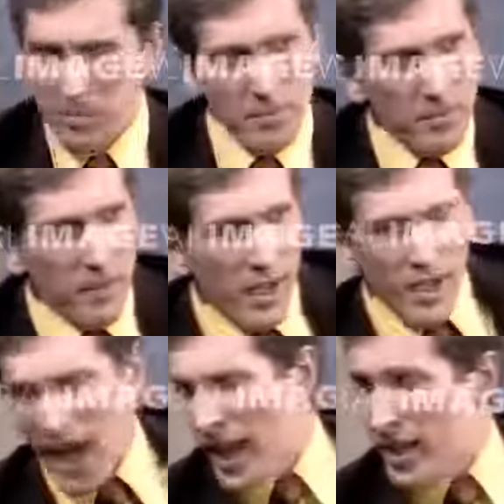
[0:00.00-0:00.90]
Mm.
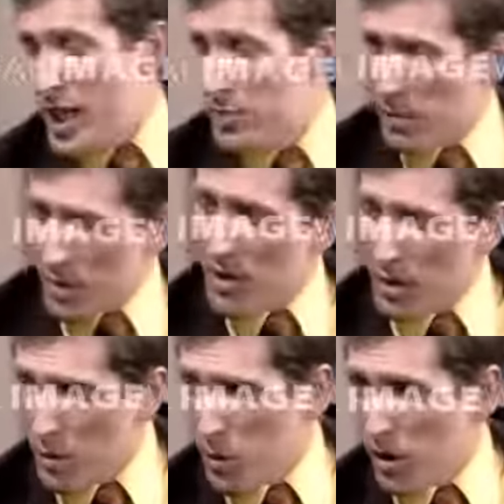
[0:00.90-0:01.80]
No, I like to keep up with you
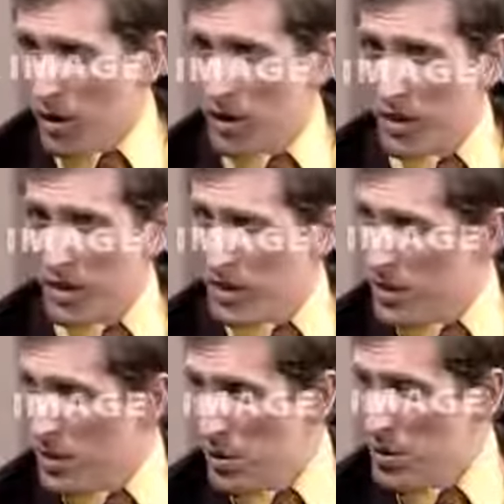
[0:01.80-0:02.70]
know world
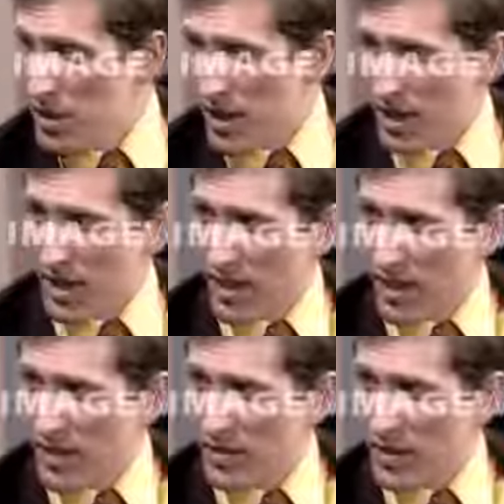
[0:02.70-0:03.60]
news and
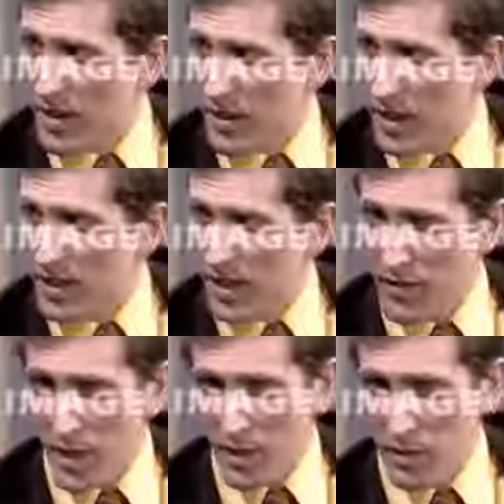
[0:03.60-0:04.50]
uh, yeah. events. I
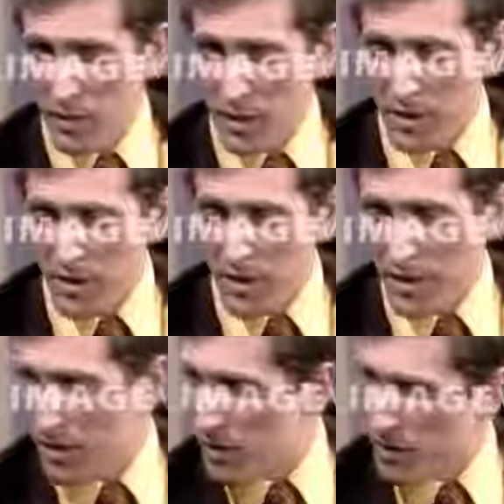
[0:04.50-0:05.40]
follow what uh,
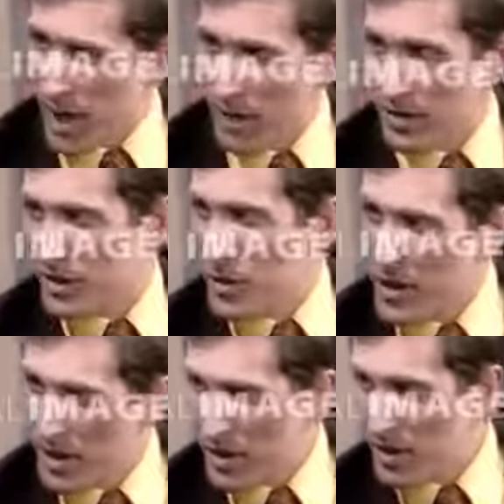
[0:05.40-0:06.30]
Ralph is
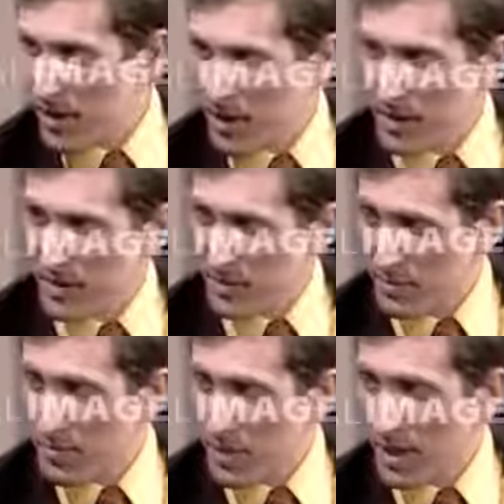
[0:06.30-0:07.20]
doing here. Do you?
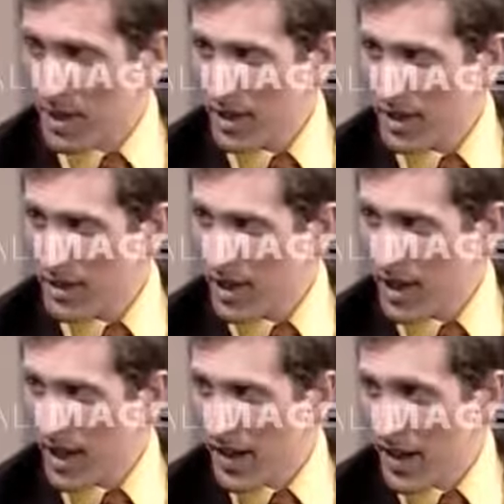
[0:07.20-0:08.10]
Yeah. yeah.
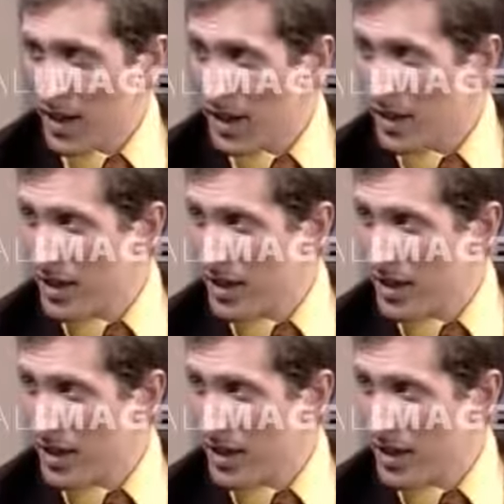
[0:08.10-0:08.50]
that kind of thing.